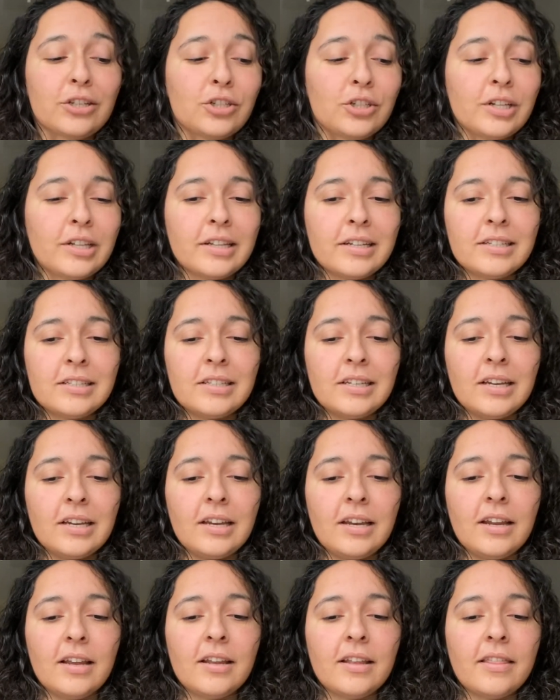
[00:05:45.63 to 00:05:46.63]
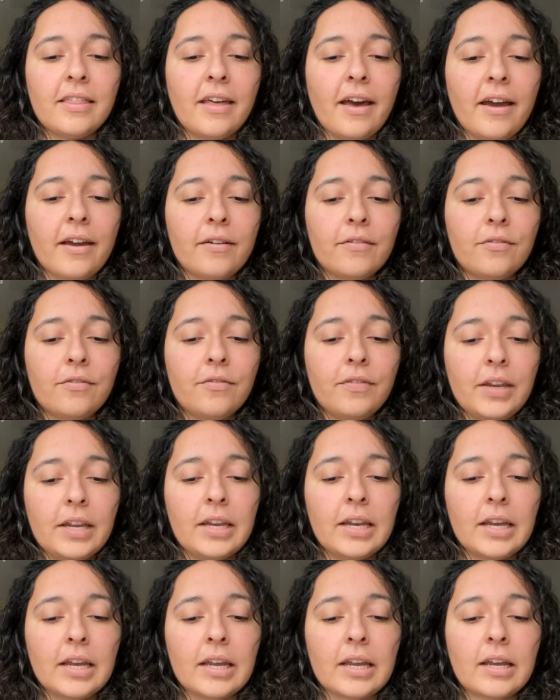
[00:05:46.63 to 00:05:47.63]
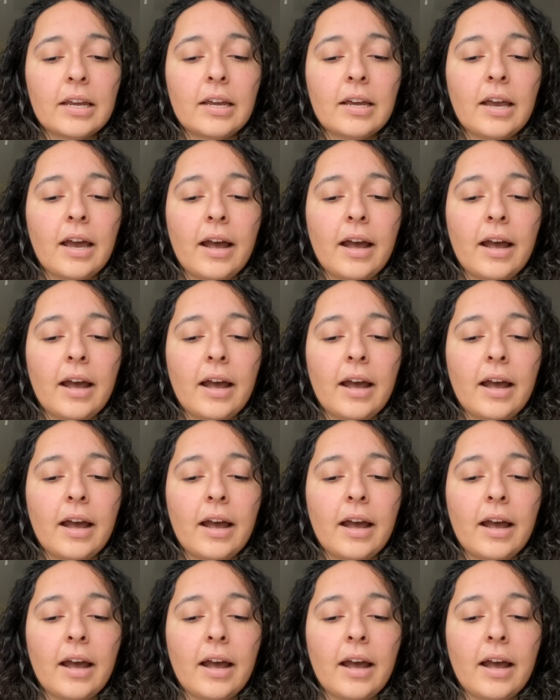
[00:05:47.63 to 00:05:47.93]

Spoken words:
she listed that feeding